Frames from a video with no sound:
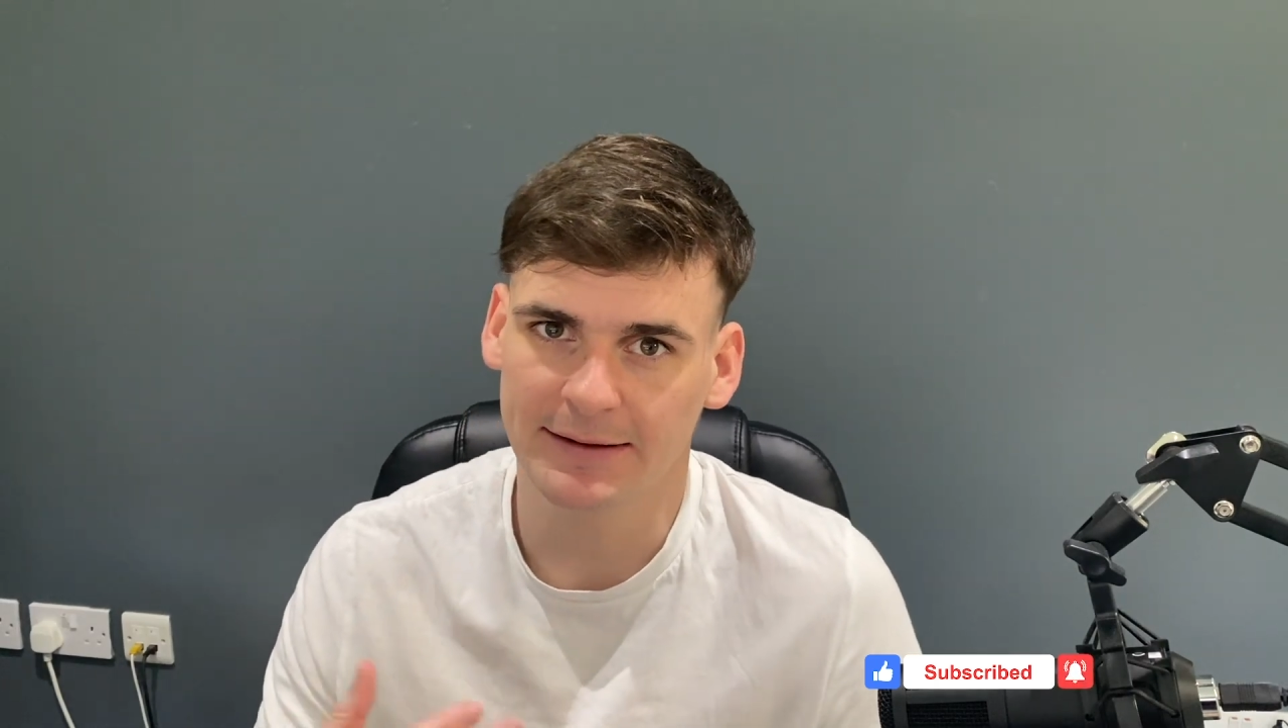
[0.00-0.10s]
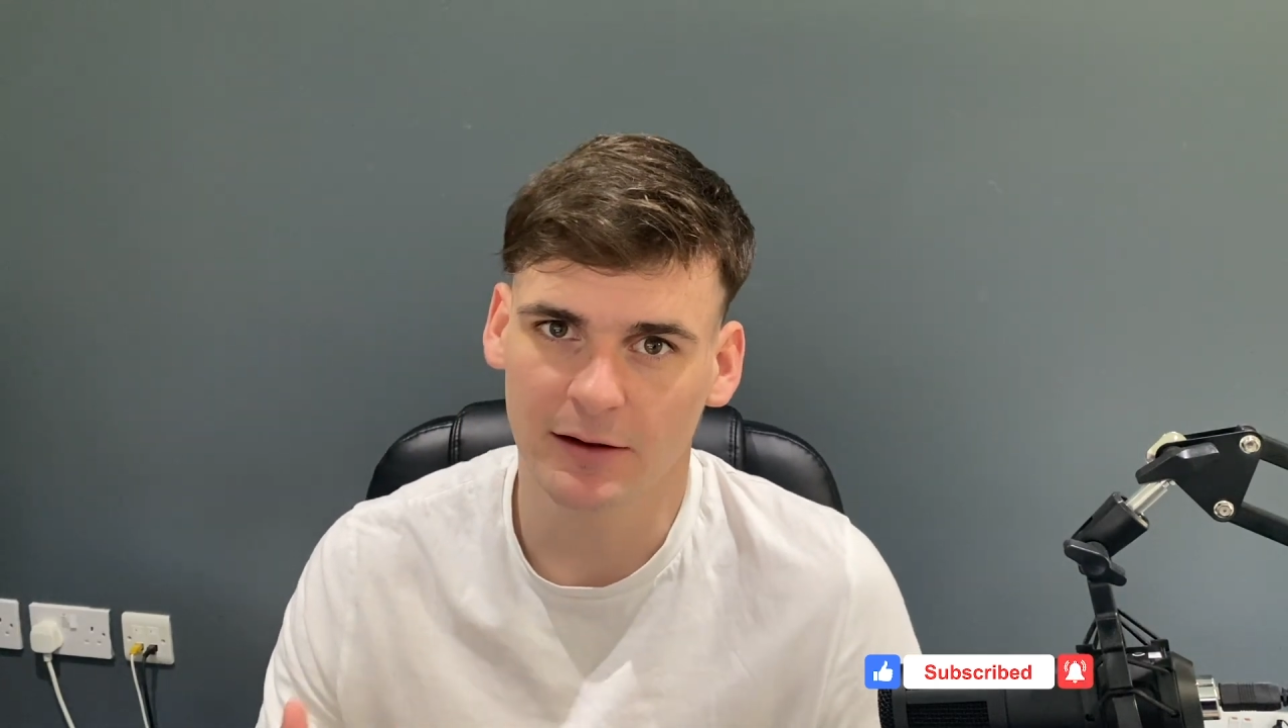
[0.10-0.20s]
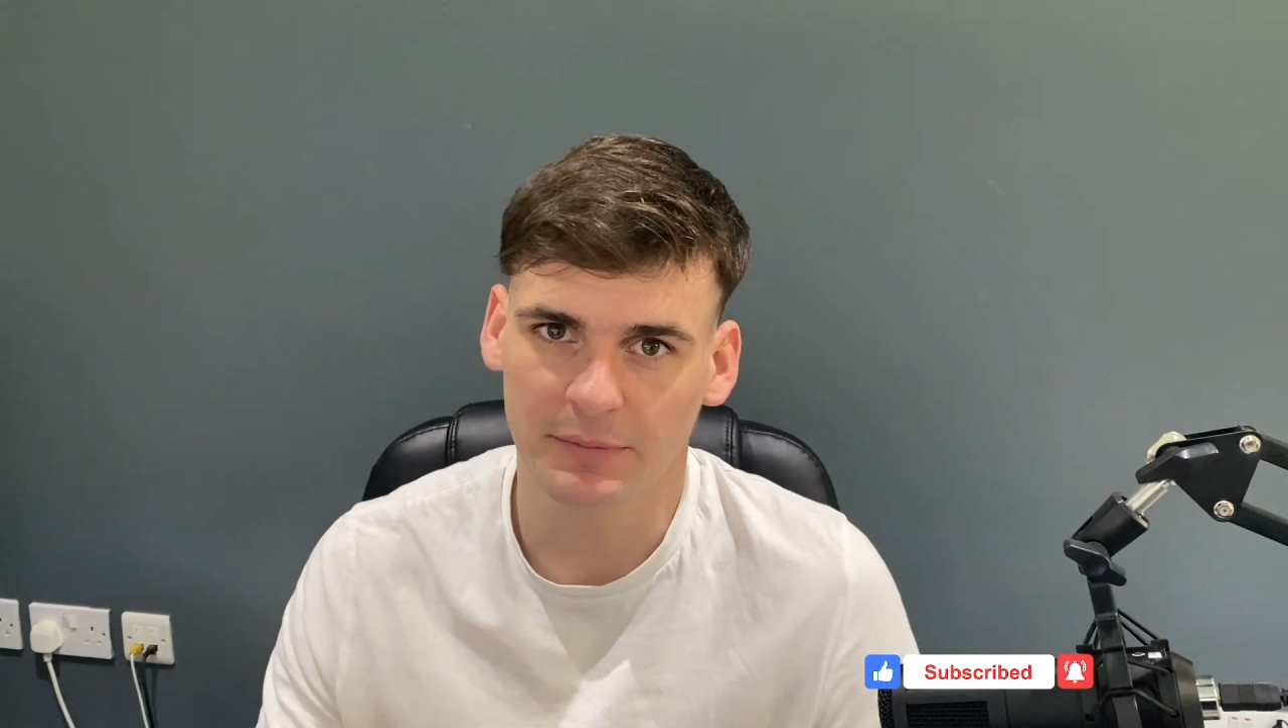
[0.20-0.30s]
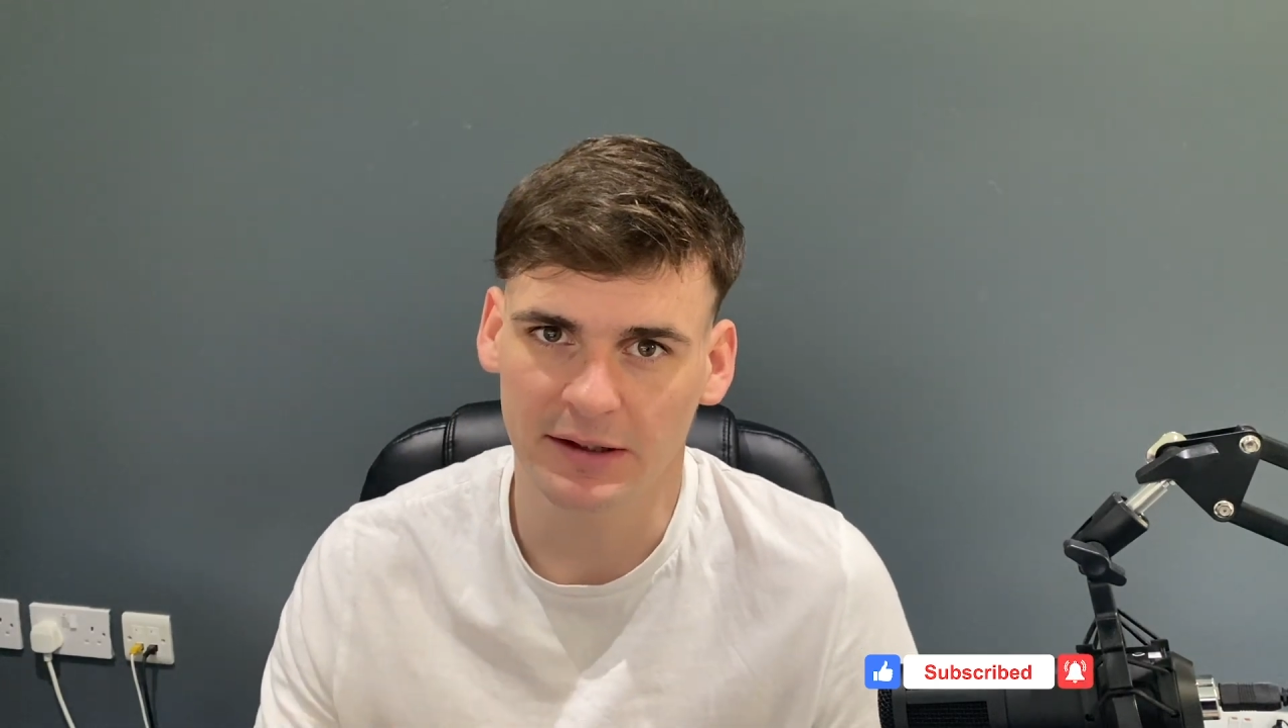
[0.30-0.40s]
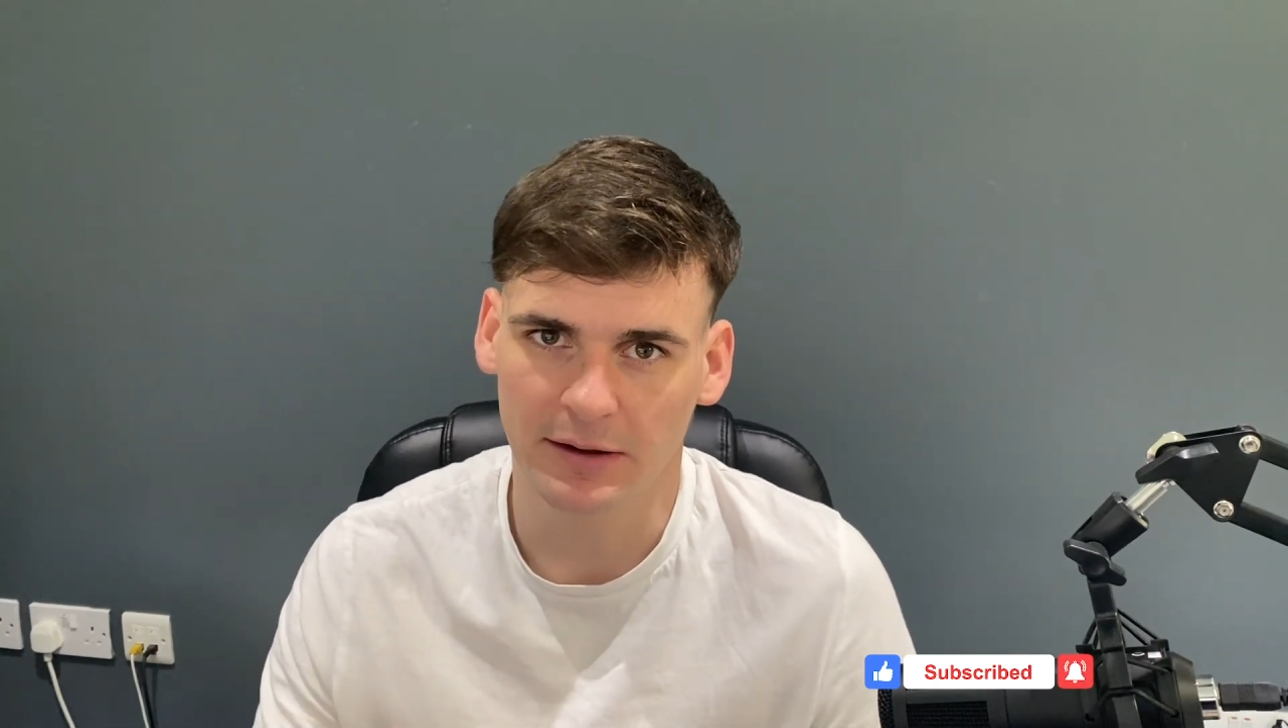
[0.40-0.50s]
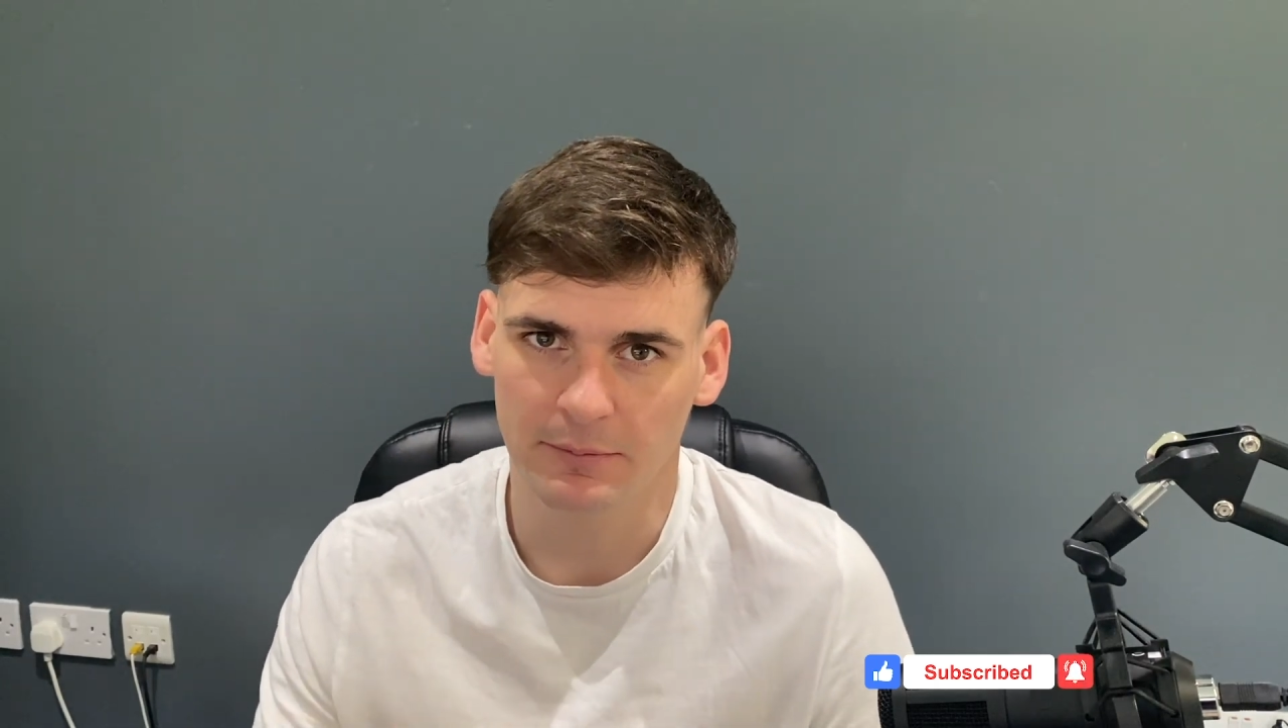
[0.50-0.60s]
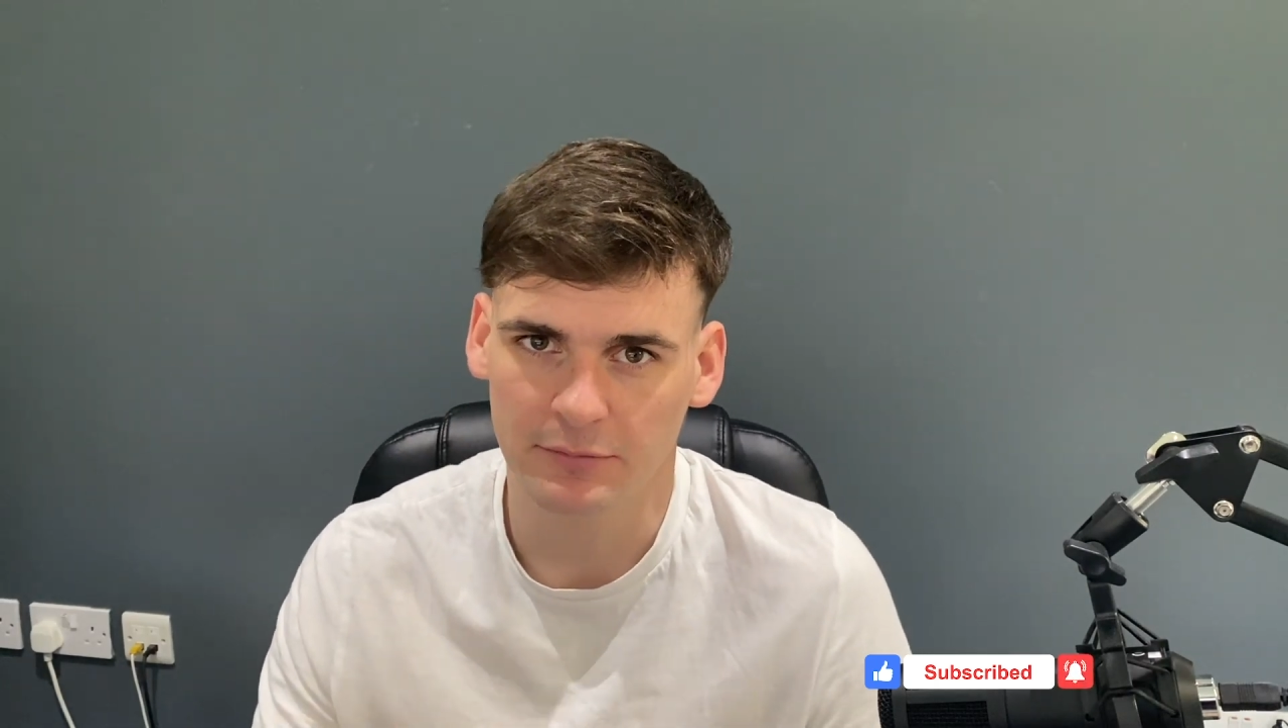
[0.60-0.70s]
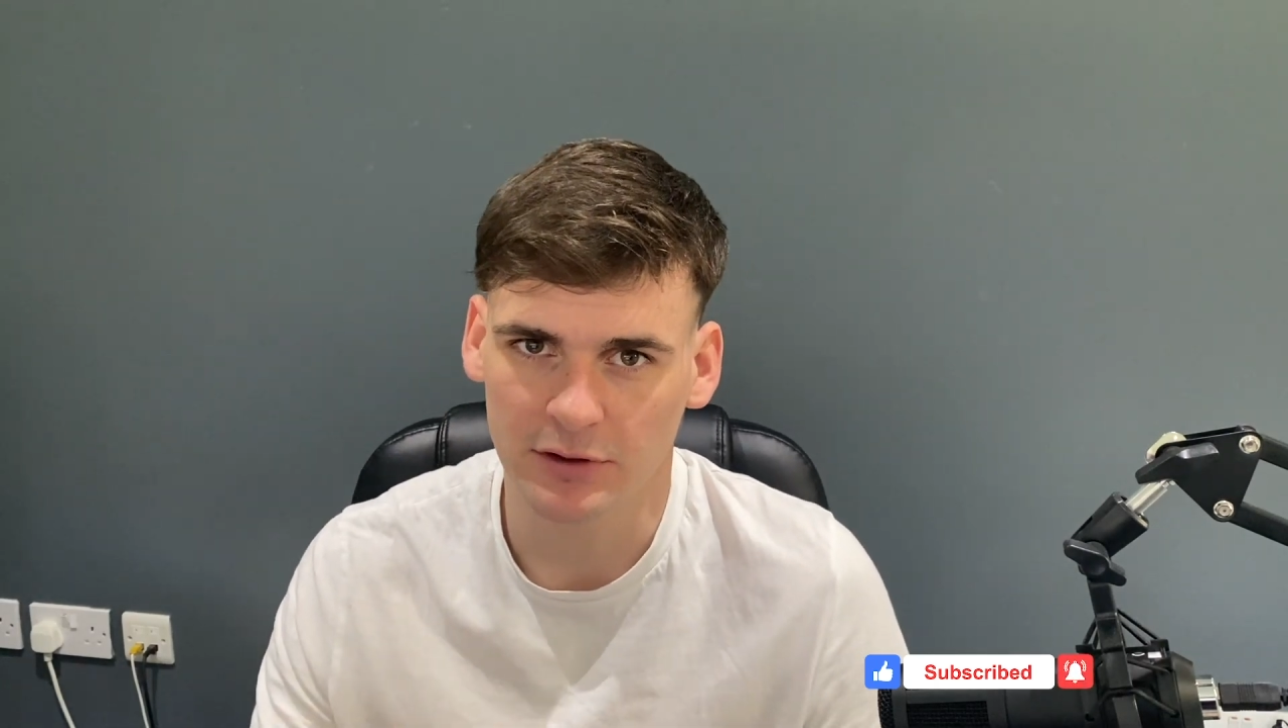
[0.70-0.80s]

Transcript: end up being,